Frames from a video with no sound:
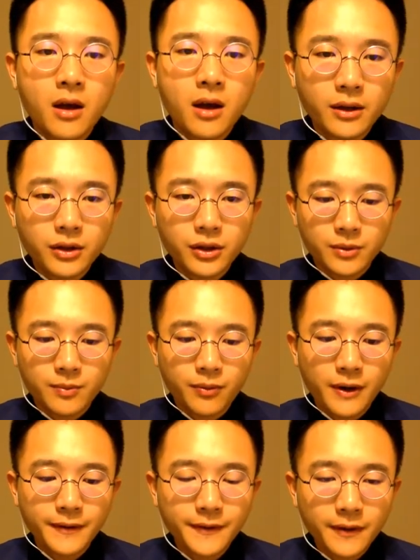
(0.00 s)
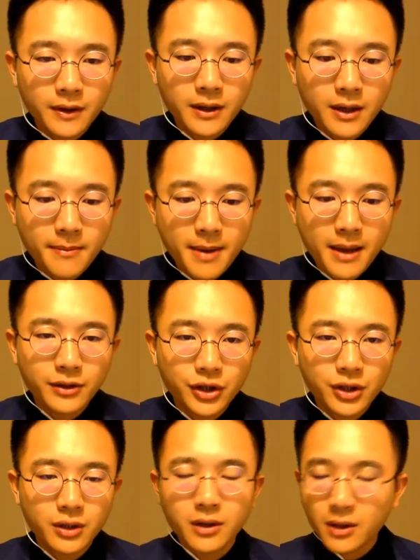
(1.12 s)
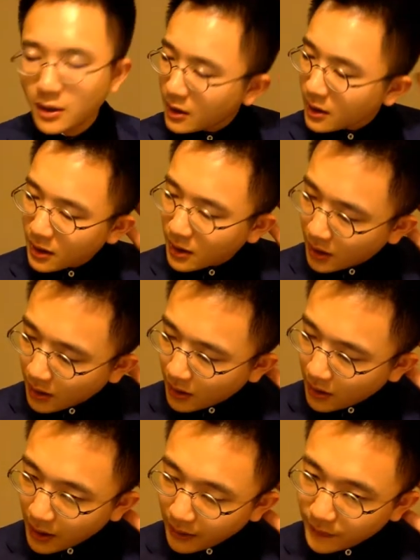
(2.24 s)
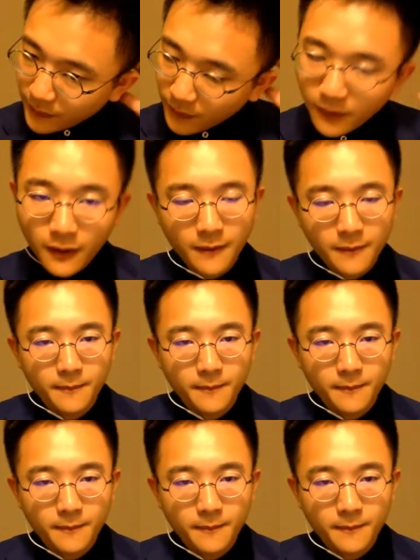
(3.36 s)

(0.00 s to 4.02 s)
I just press Command S. There.